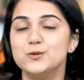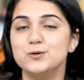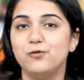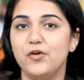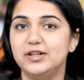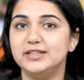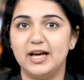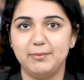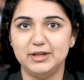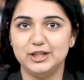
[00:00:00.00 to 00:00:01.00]
dose of health
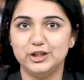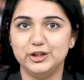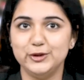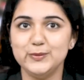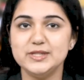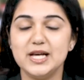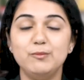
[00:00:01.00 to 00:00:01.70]
and medical news.